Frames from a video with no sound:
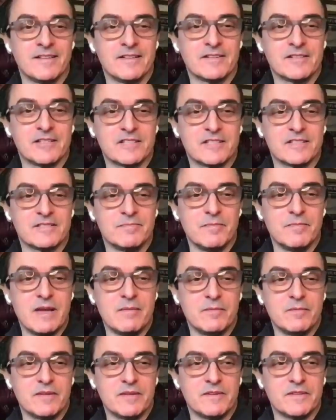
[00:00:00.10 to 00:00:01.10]
is Matt
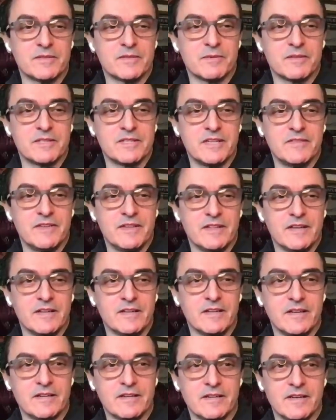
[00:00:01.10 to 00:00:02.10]
Mitovich with
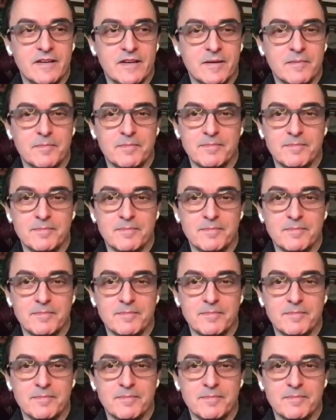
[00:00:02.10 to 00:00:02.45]
TVLine.com.